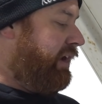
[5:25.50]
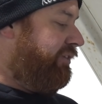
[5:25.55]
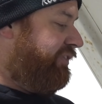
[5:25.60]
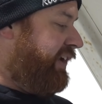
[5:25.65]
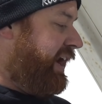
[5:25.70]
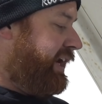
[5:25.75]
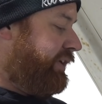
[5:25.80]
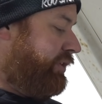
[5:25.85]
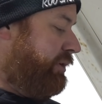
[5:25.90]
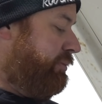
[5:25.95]

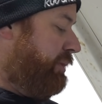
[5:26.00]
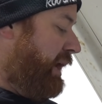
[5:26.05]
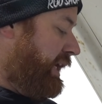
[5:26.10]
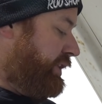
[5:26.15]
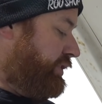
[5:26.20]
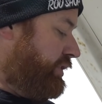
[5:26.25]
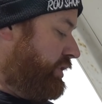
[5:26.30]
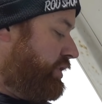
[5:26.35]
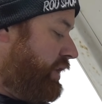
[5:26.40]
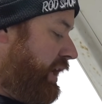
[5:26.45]
factory
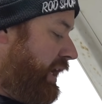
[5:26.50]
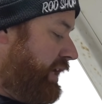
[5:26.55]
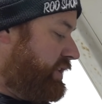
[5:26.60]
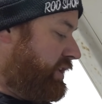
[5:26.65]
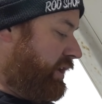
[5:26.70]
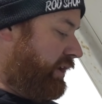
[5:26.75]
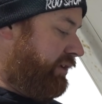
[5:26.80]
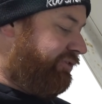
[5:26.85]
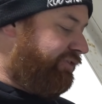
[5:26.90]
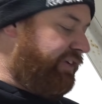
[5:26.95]
battery tray is
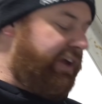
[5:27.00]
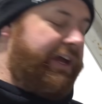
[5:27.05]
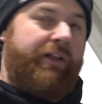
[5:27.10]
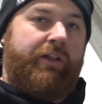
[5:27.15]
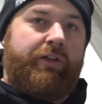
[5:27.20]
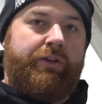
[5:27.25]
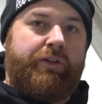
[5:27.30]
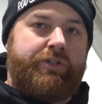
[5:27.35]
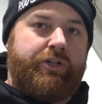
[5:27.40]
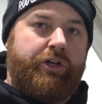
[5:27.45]
going to
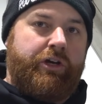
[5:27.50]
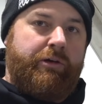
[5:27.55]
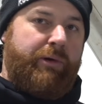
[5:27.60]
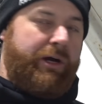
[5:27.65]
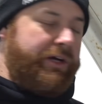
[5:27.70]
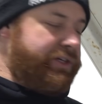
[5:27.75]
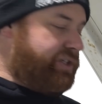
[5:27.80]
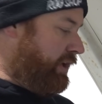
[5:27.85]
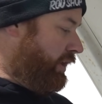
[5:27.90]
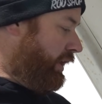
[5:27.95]
foul on the
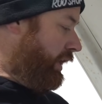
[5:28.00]
turbo, so